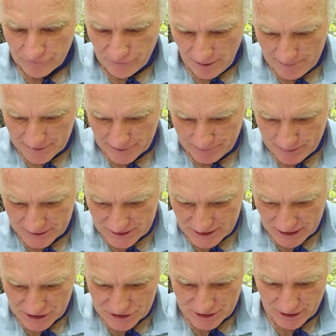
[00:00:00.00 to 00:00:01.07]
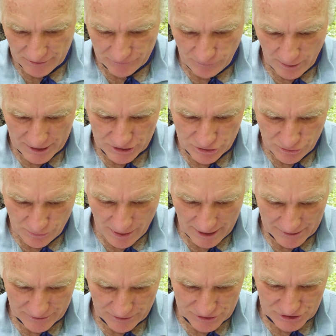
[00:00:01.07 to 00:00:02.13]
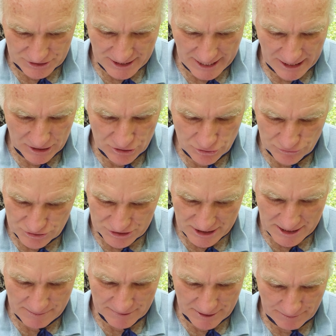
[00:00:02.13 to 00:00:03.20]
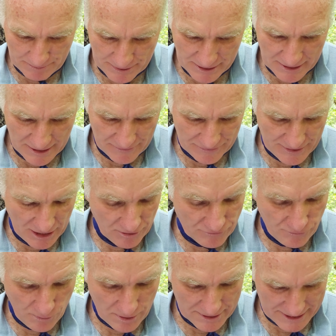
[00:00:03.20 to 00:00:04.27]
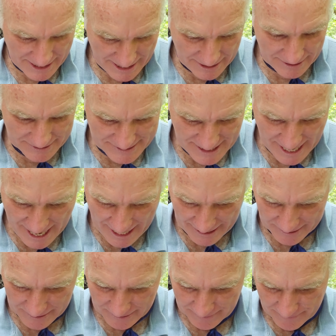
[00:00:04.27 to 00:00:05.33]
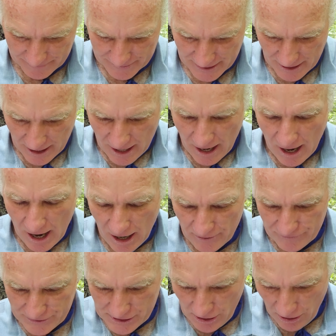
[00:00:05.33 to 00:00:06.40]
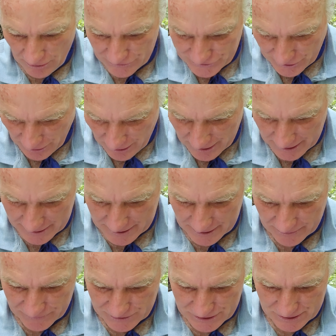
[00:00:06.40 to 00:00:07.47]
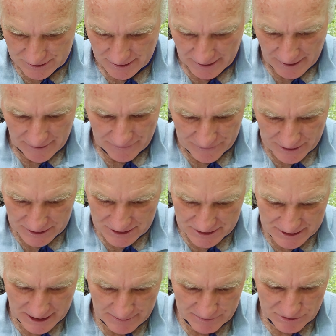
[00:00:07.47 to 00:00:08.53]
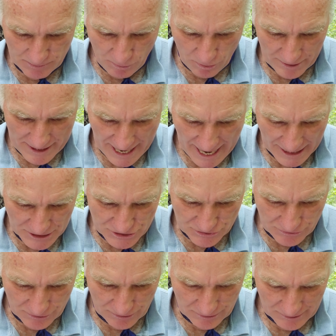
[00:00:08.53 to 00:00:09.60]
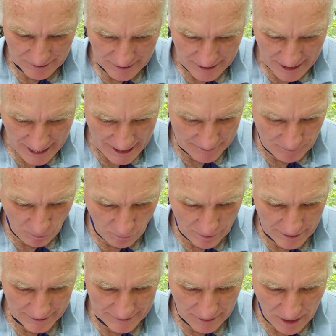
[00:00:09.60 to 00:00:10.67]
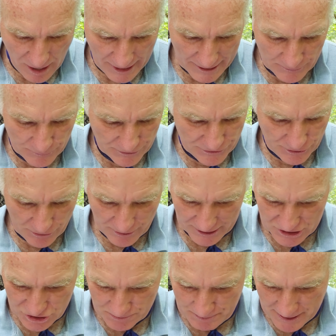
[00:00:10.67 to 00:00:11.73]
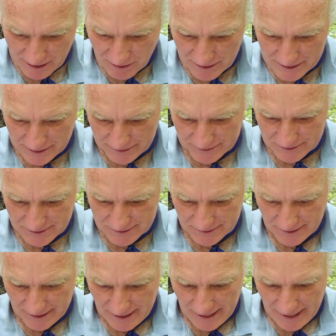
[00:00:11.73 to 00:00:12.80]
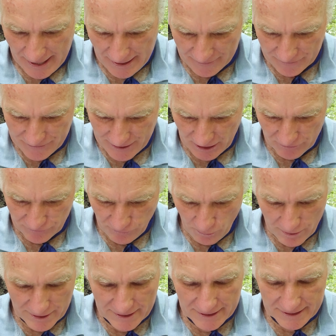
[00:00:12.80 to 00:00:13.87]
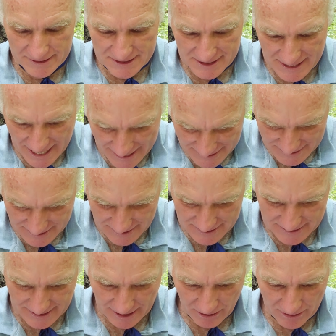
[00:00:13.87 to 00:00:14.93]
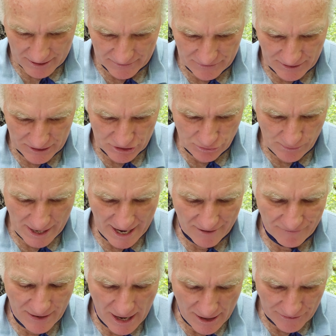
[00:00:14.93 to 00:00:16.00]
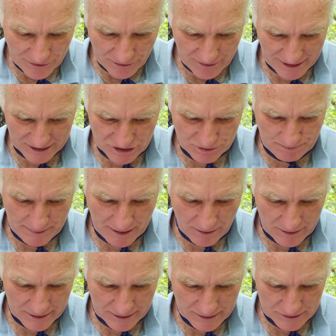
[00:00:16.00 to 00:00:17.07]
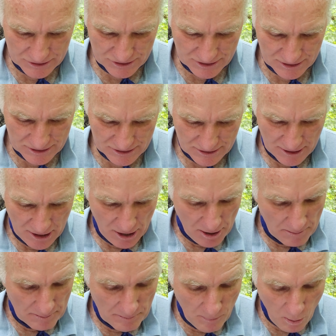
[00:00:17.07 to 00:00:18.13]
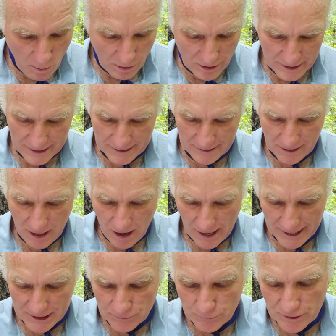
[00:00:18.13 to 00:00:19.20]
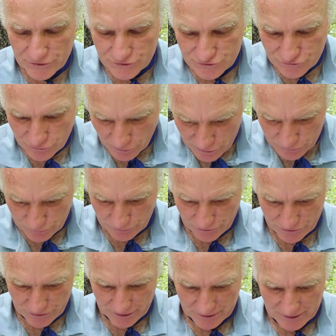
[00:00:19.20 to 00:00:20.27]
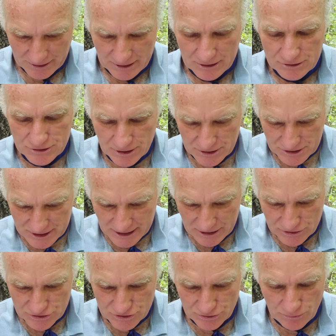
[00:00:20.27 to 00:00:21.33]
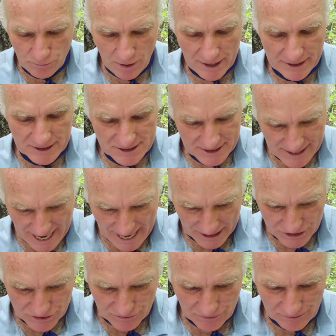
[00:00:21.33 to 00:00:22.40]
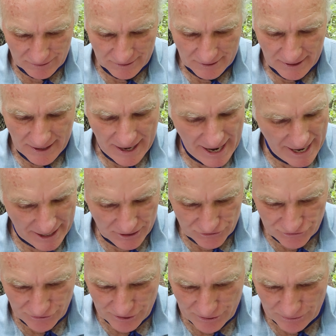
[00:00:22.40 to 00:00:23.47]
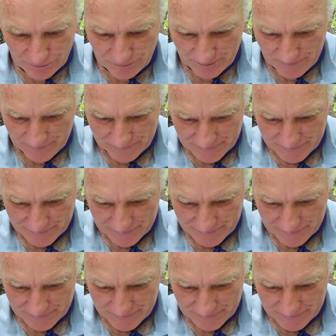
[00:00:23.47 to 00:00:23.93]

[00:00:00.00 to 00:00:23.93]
From the position of what you understand you seem to be and therefore can attack. Of the alternatives, this seems more natural and more in line with your experience. And therefore, it is necessary that you have other experiences more in line with truth to teach you what is natural and true.